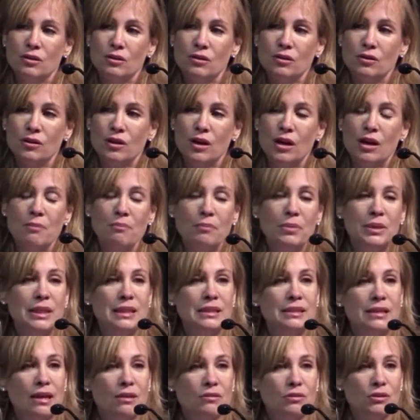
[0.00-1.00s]
There are
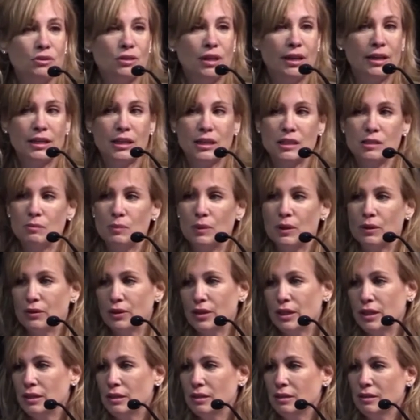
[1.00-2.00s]
companies out there like
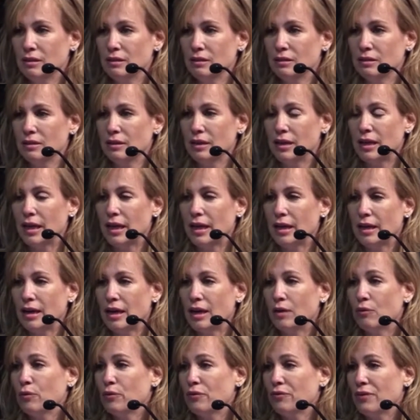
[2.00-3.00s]
Experian,
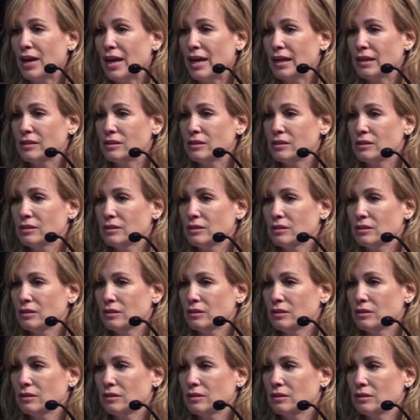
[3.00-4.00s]
Equifax,
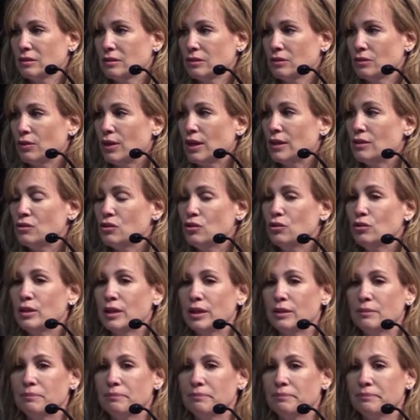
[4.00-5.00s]

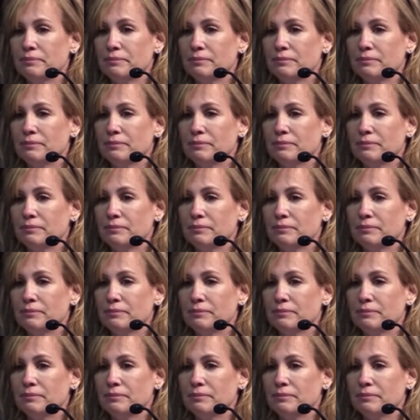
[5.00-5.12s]
TransUnion.